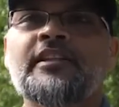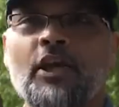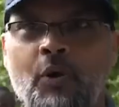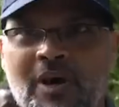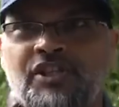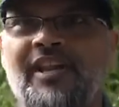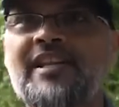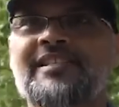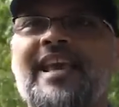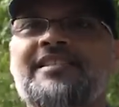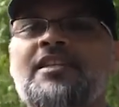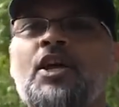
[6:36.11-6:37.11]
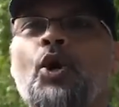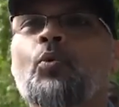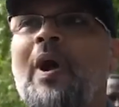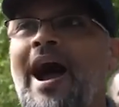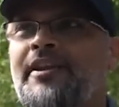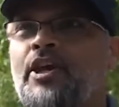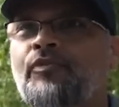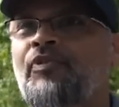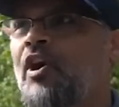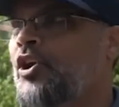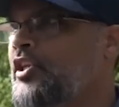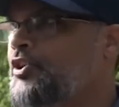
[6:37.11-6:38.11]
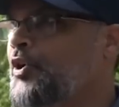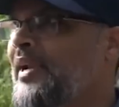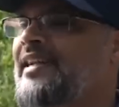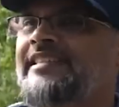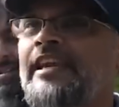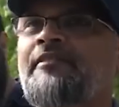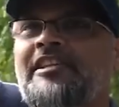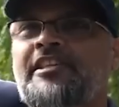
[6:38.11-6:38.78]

The question is this why do you follow the Trinity,